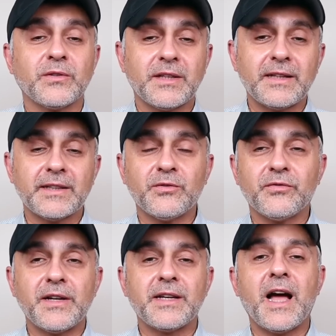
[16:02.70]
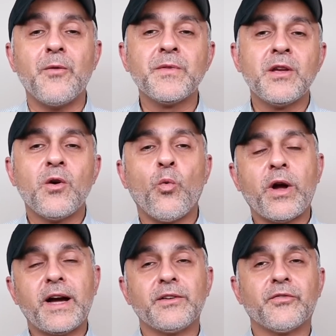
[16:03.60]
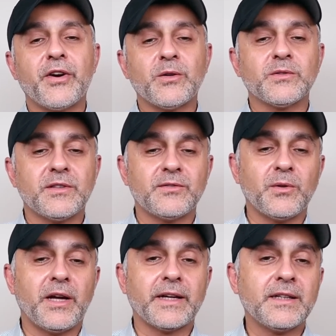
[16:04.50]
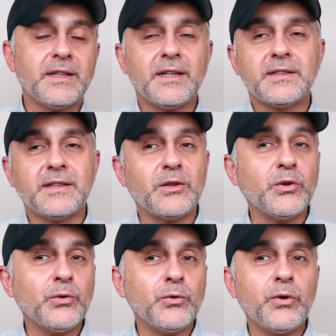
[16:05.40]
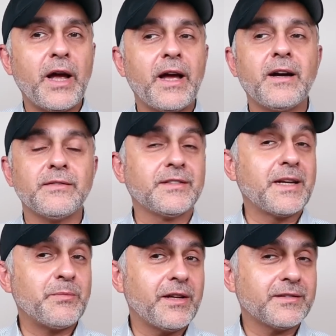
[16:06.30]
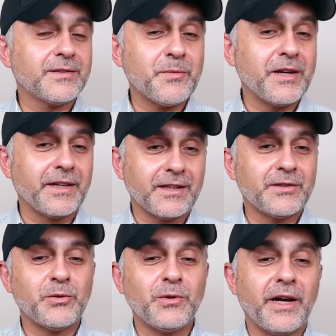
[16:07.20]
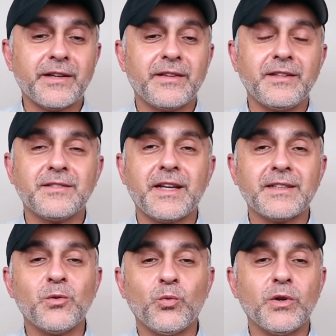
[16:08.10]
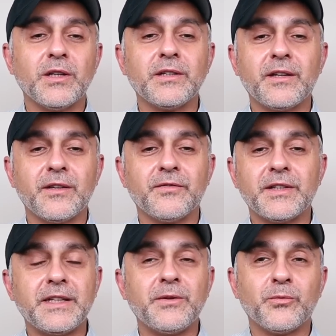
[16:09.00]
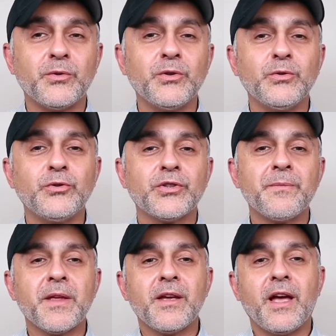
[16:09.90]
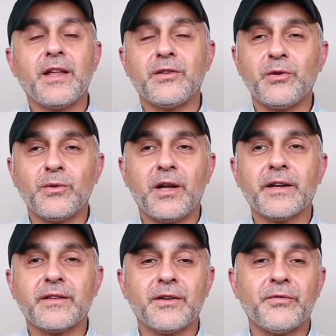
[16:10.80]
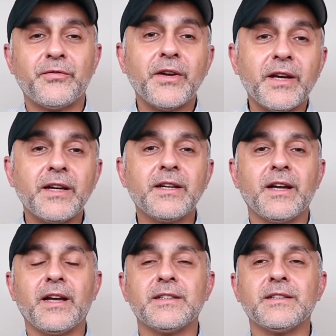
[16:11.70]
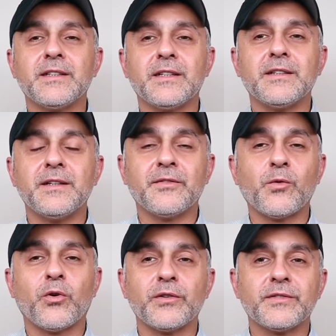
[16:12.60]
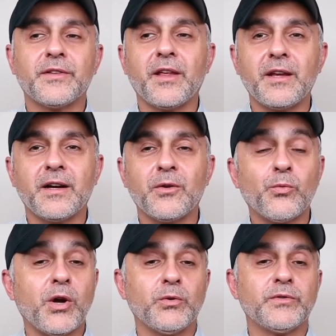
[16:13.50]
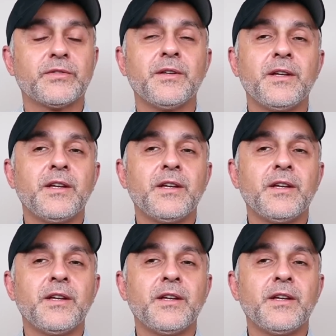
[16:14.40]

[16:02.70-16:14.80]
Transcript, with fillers: because I'd like to find out what kind of fragrances you like. Do you have the same taste as me? Like, do you like the sandalwood, the Vanille Rouge, and do you like the fig and uh, of course the uh, rose?